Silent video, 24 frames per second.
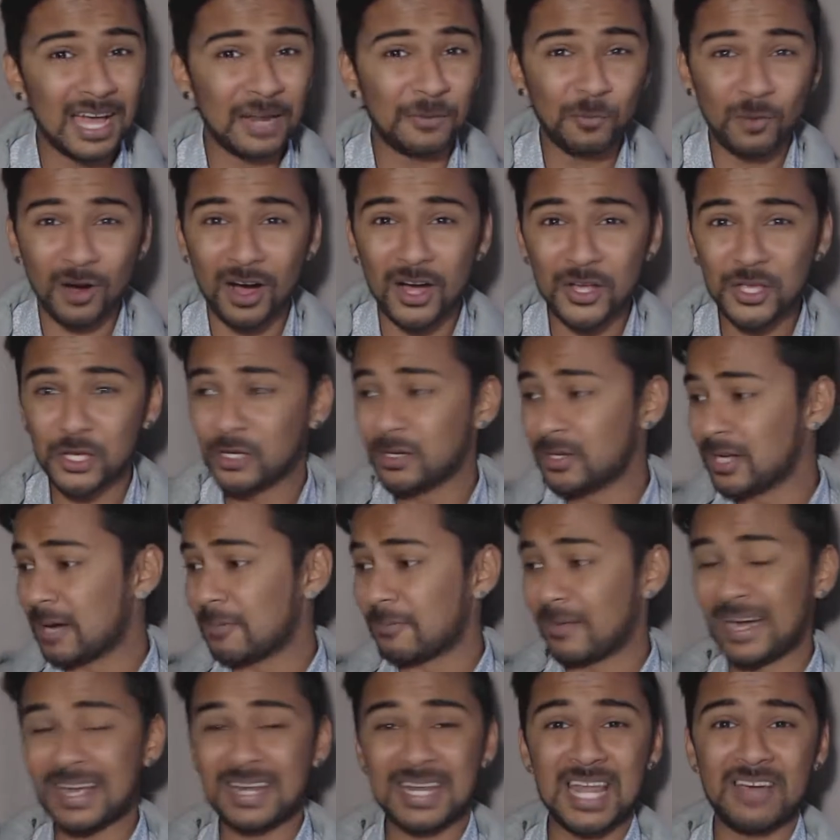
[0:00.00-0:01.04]
And while you
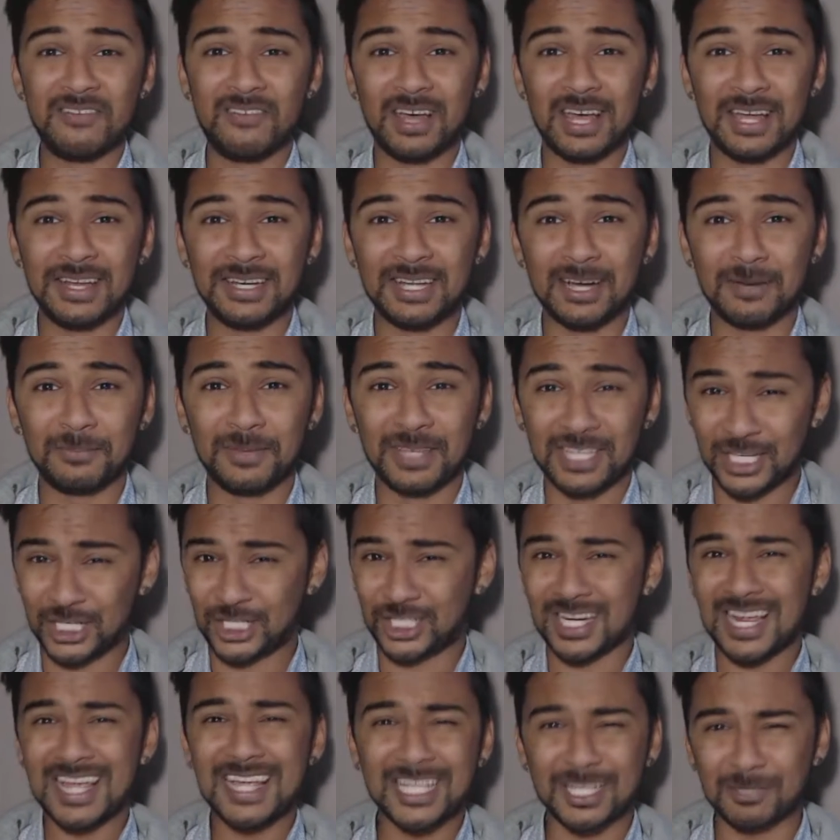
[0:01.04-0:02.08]
might never end up
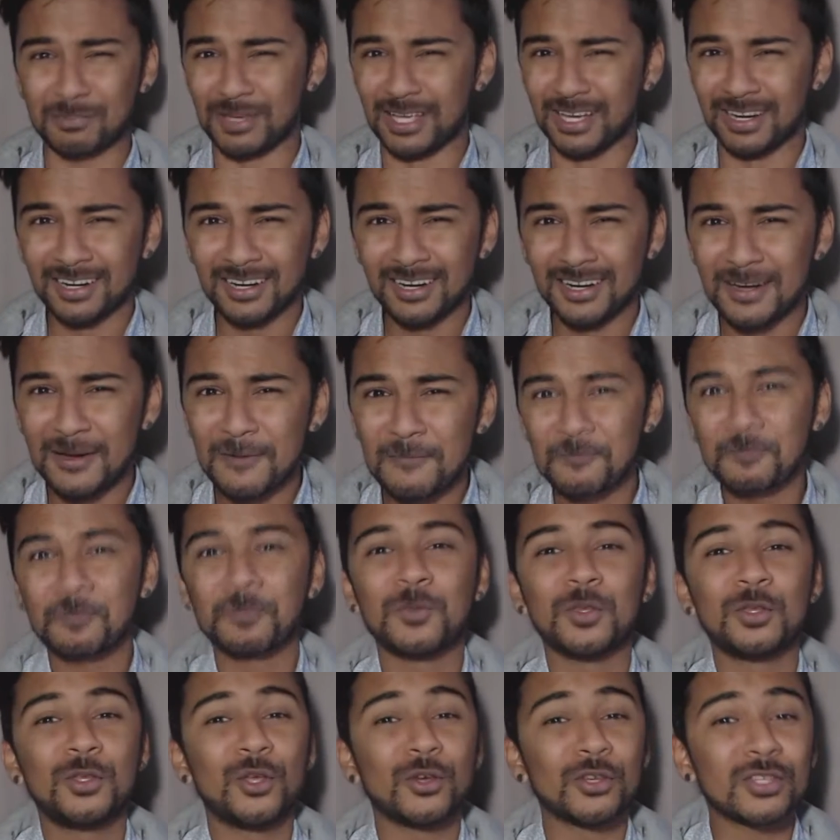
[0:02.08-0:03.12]
being Shakespeare,
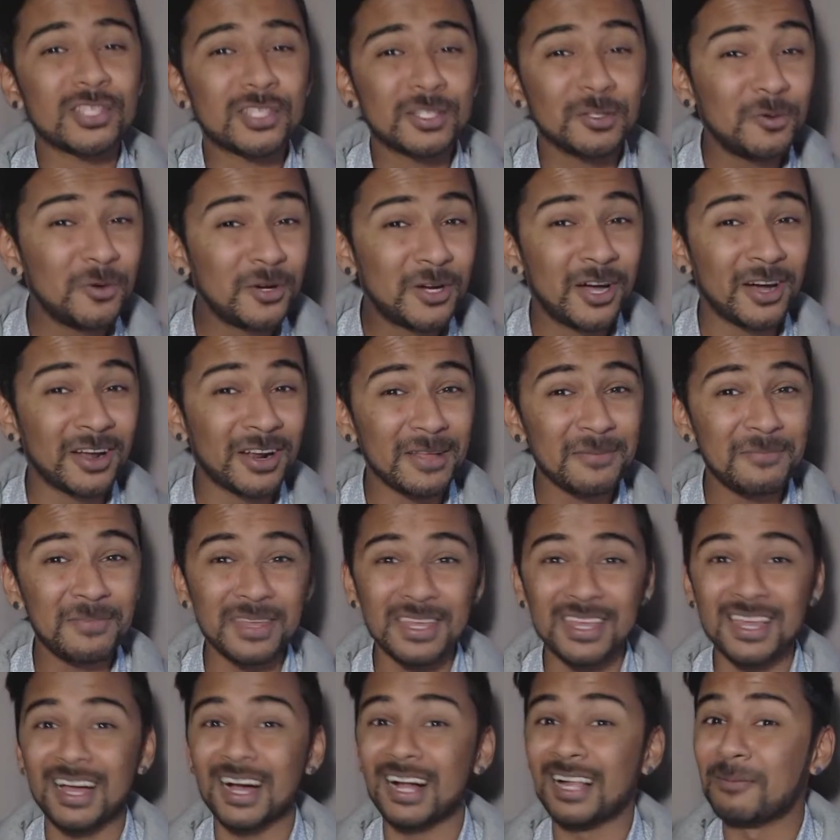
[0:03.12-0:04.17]
you're still gonna
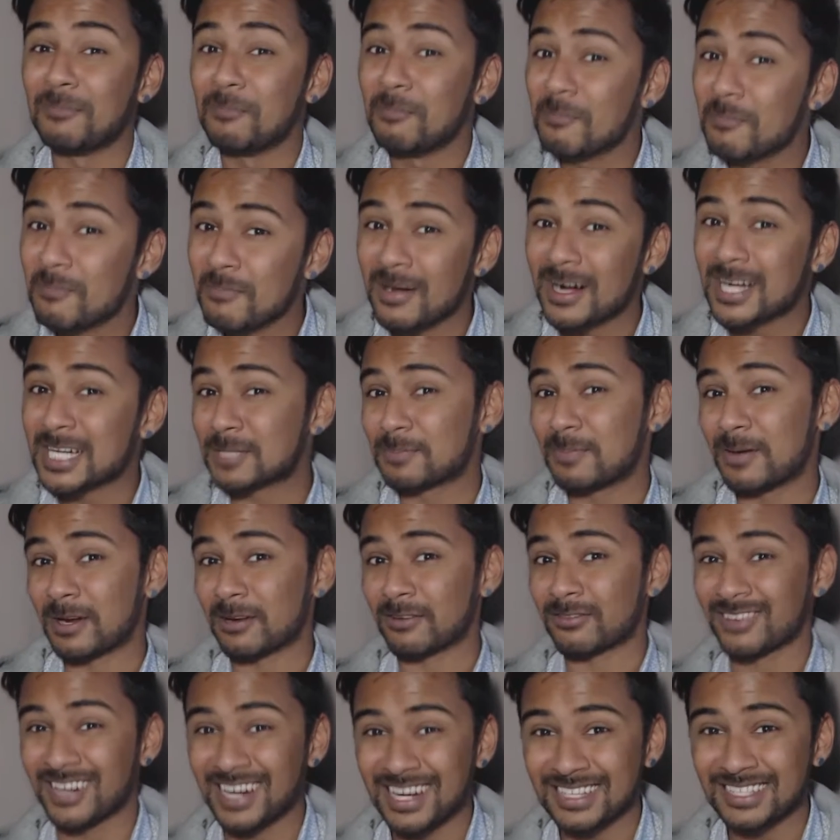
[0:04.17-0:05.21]
be a much
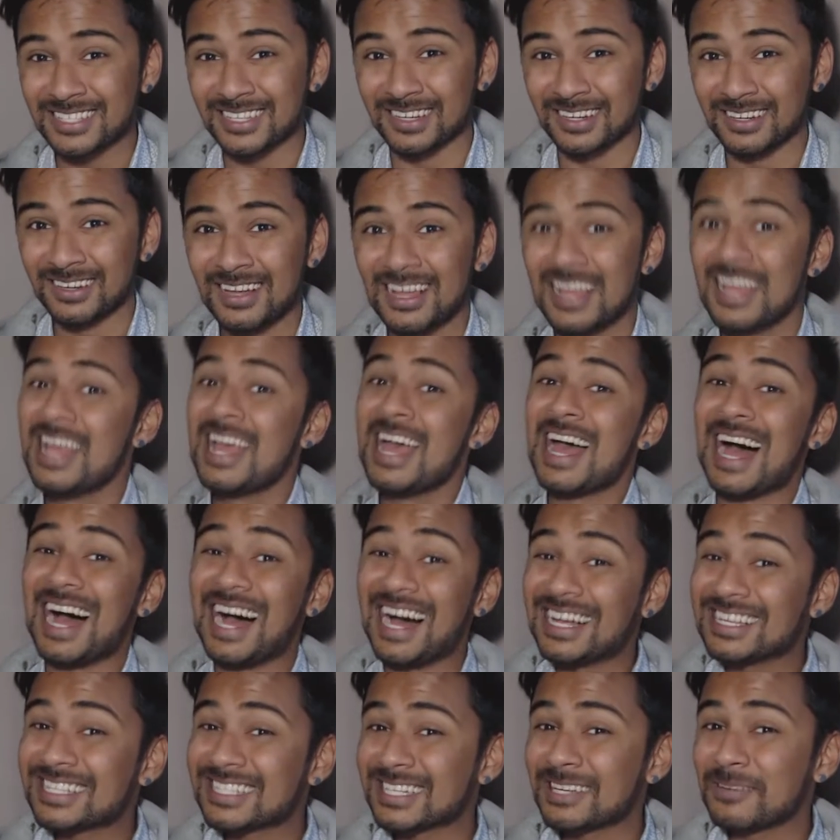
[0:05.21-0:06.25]
better writer
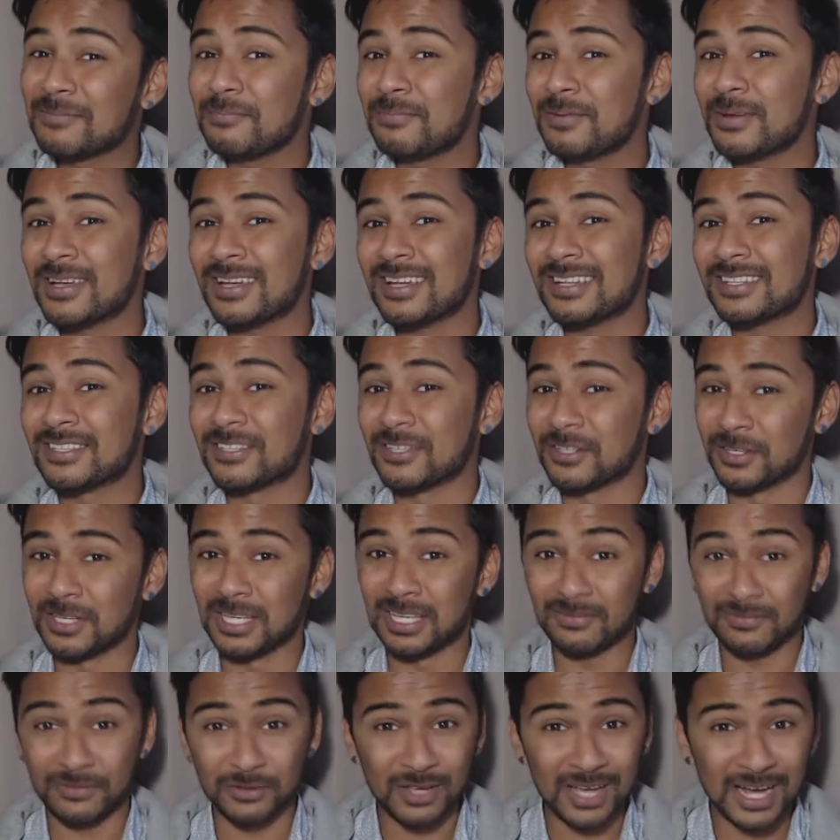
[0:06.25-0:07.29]
as compared to
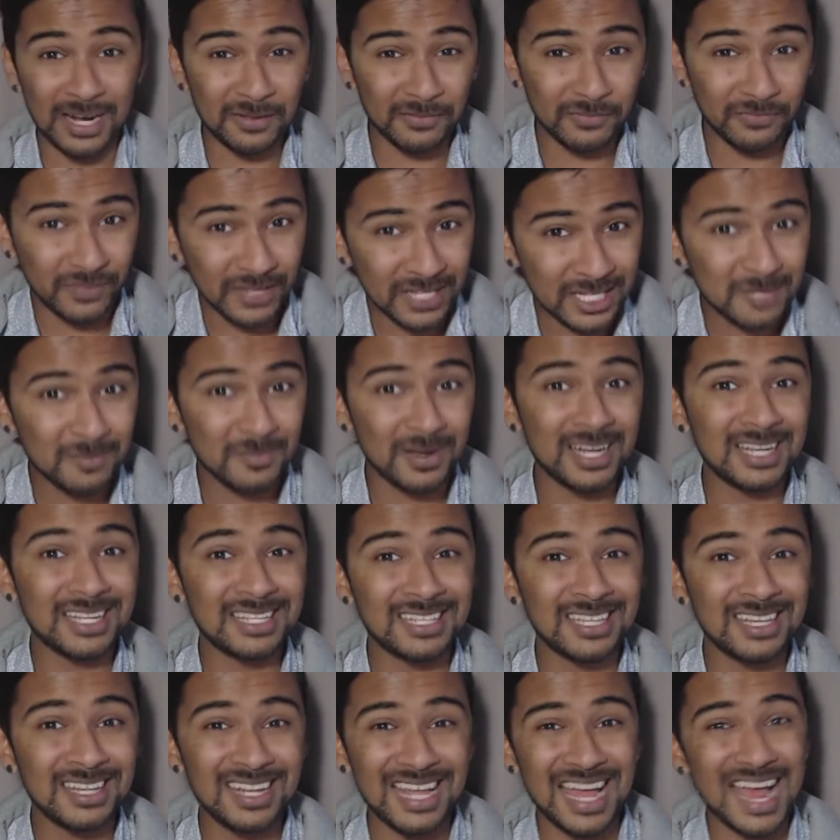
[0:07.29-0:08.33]
if you had a fixed
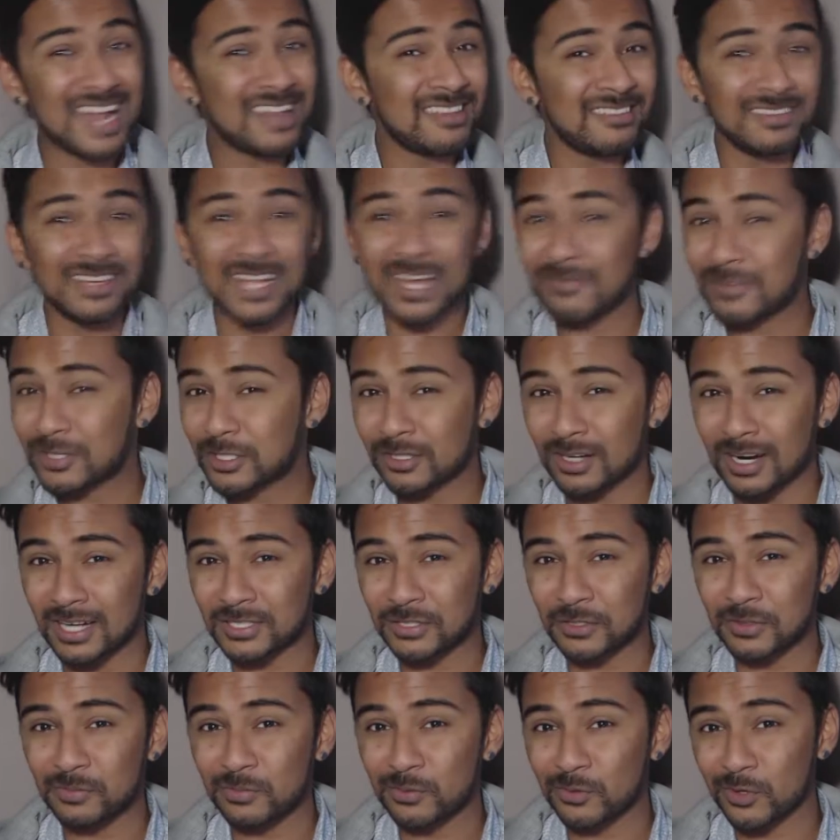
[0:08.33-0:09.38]
mindset and you never
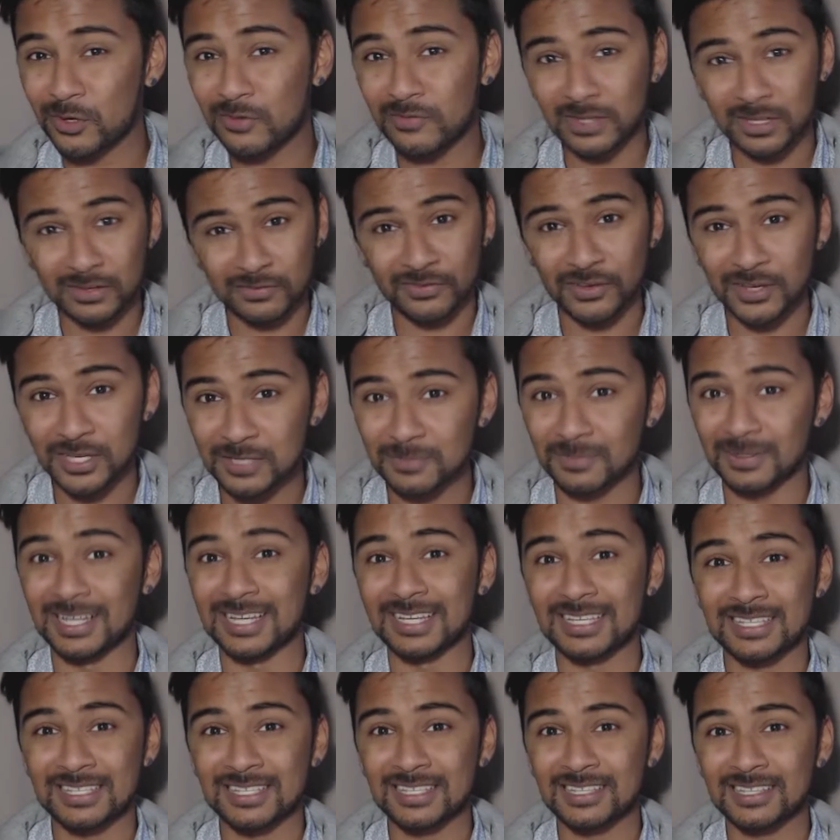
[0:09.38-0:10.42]
tried to improve in the first
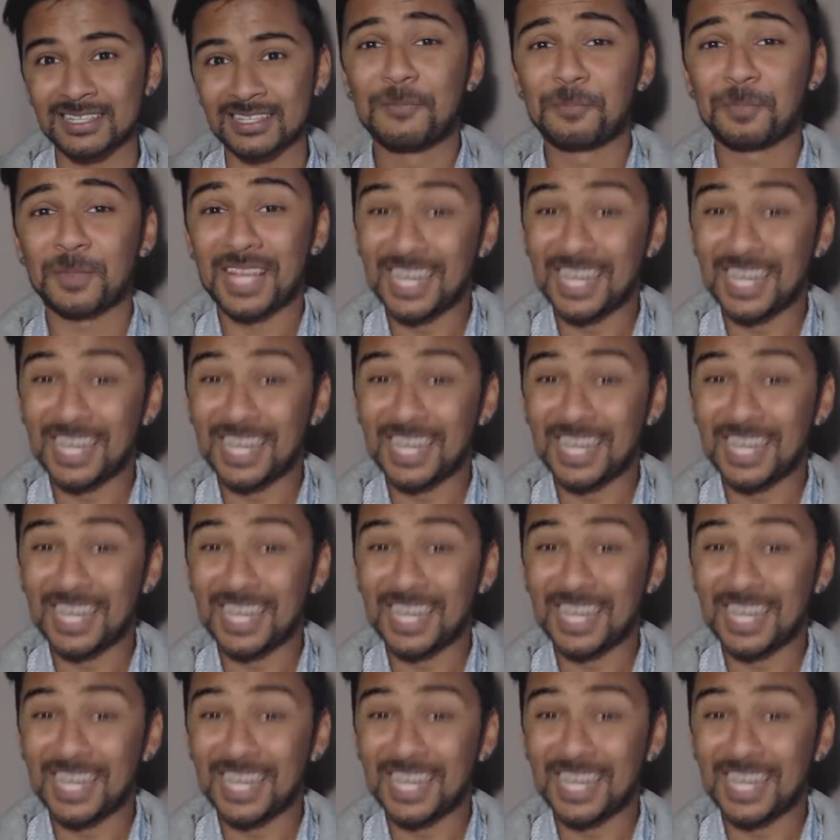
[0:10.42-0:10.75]
place.